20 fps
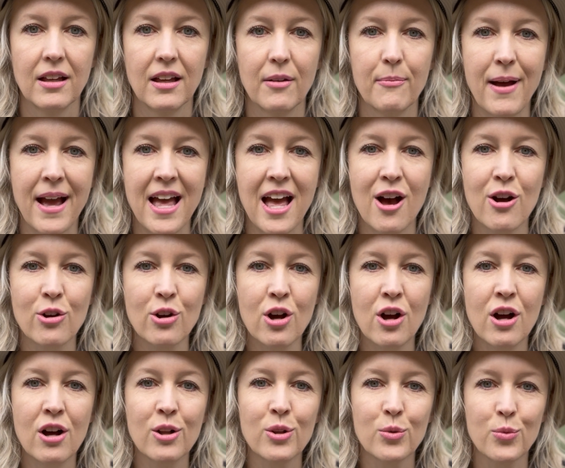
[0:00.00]
My
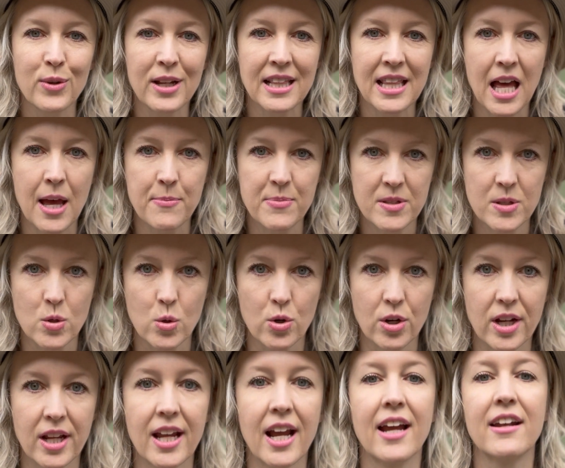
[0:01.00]
alcohol relapse
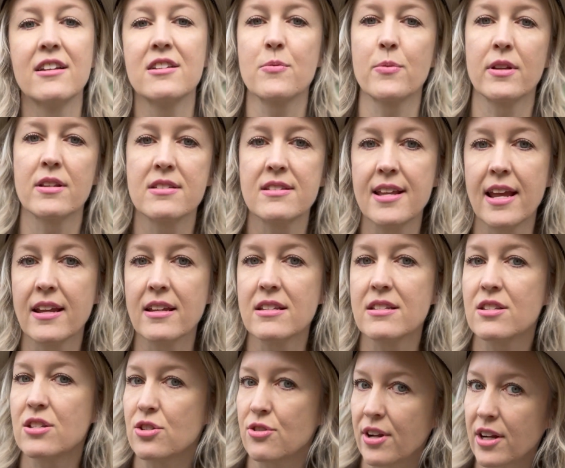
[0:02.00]
story. I just want to say
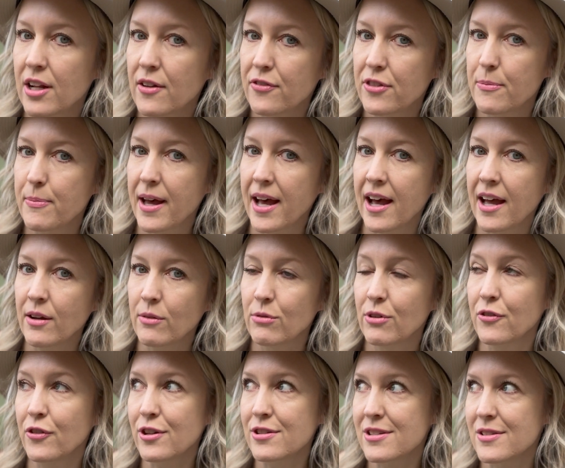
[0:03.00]
straight off the bat.
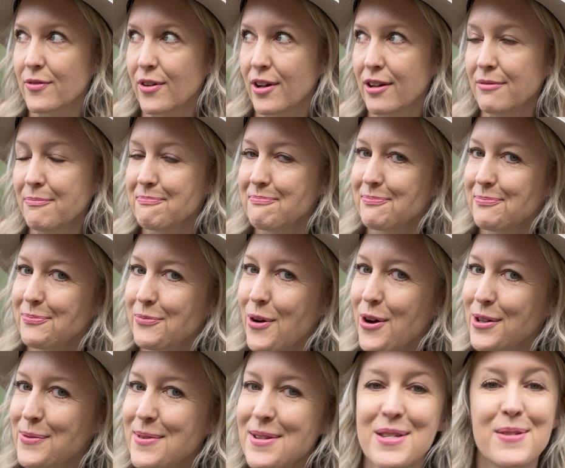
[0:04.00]
Well, first of all,
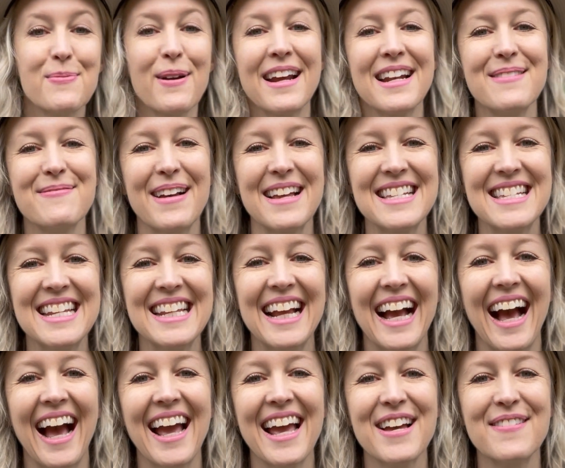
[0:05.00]
welcome to Sobriety, Bestie.
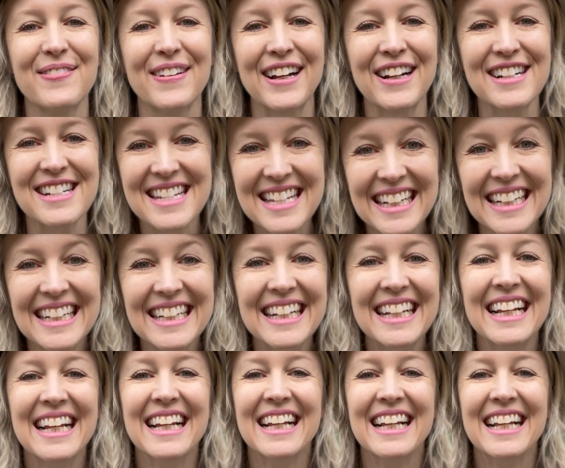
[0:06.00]
I am Kirsten.